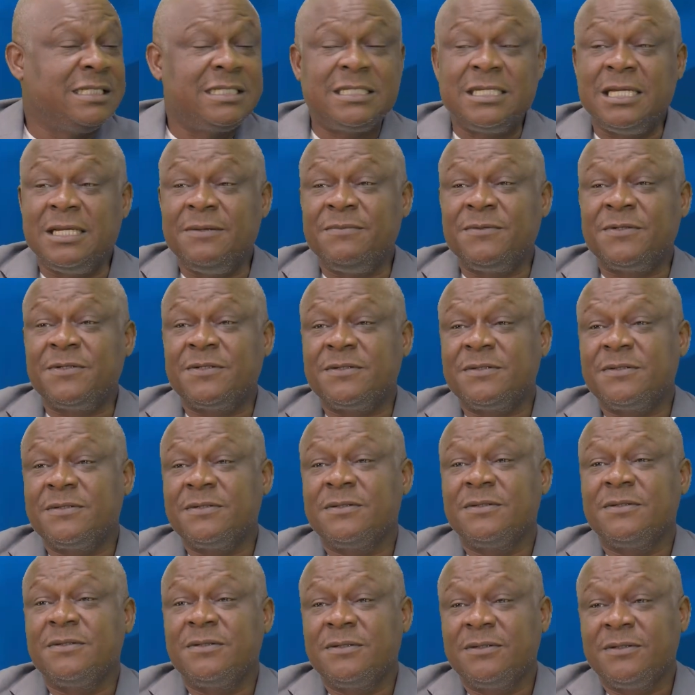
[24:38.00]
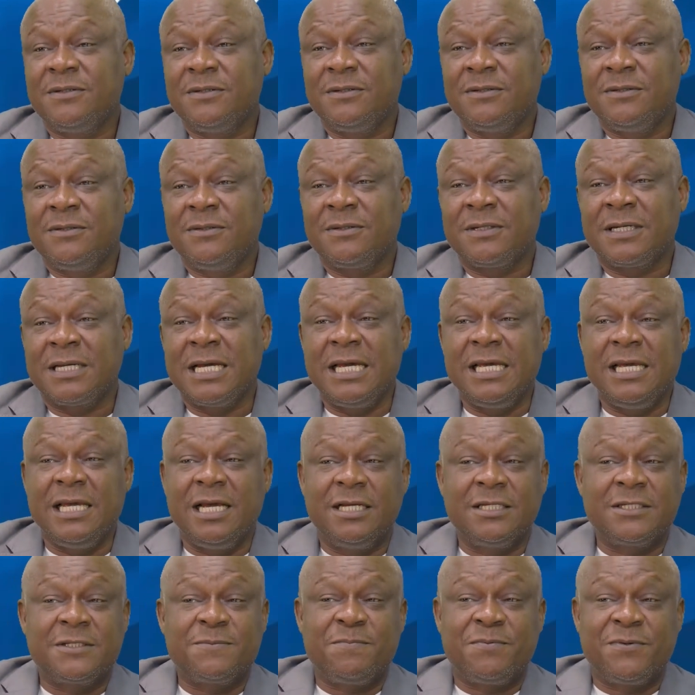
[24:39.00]
it seems
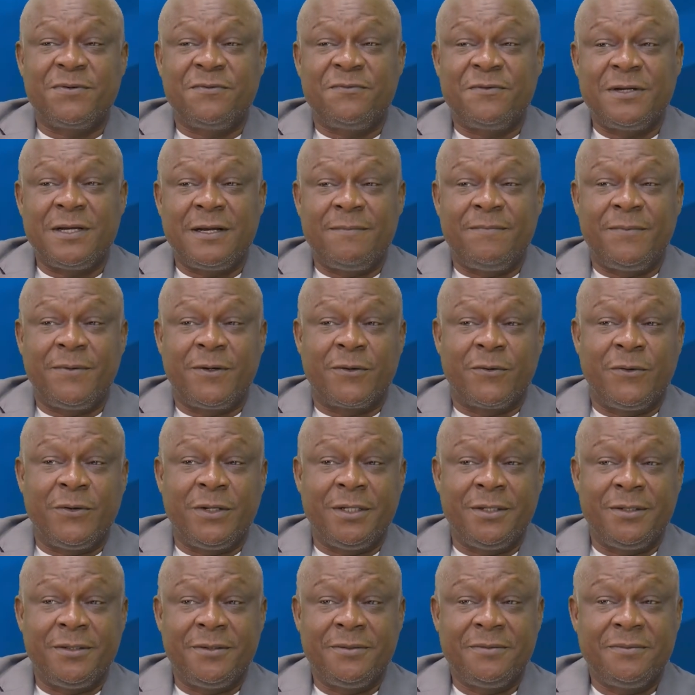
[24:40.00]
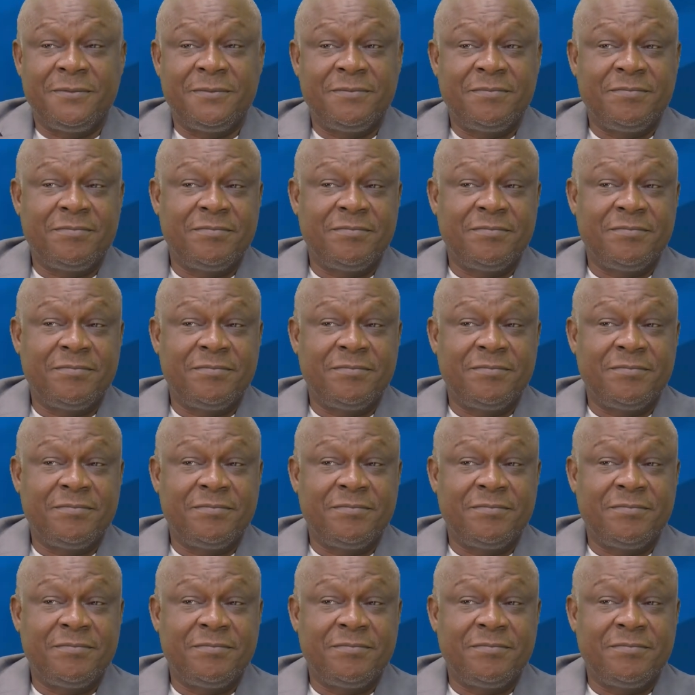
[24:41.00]
Kenyans prefer borrowing